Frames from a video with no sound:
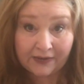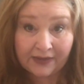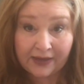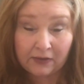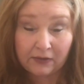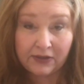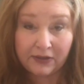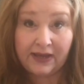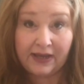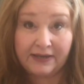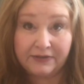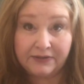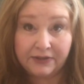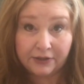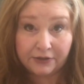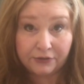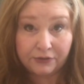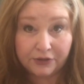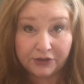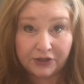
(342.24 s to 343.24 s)
that only
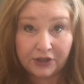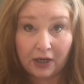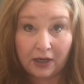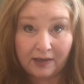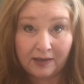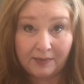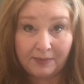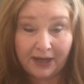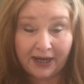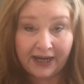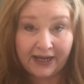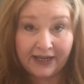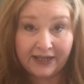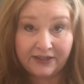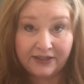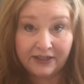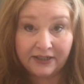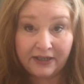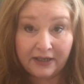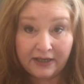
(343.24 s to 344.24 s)
lasted a short time. I
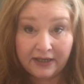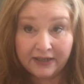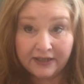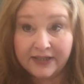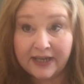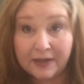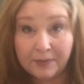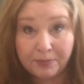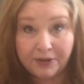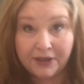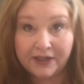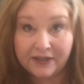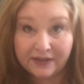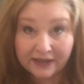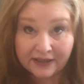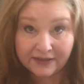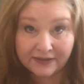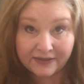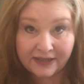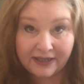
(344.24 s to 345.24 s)
had to, it's like
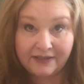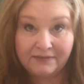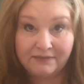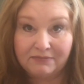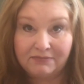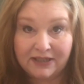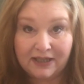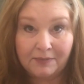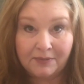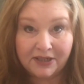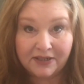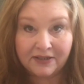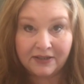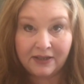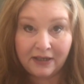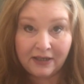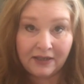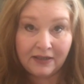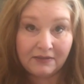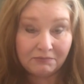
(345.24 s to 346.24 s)
breathing. It's like, tell me to
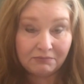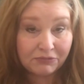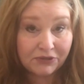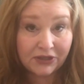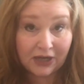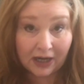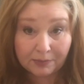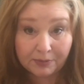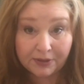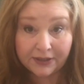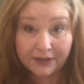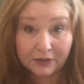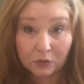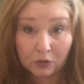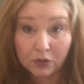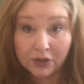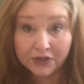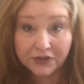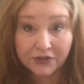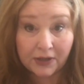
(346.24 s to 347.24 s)
stop breathing
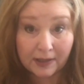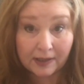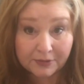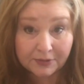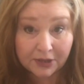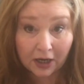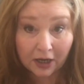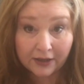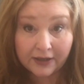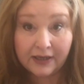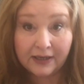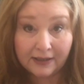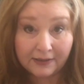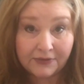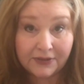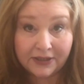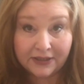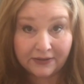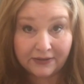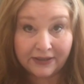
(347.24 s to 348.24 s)
or stop talking,
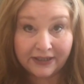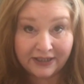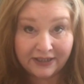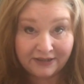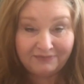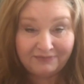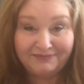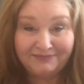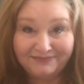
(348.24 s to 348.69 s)
evidently.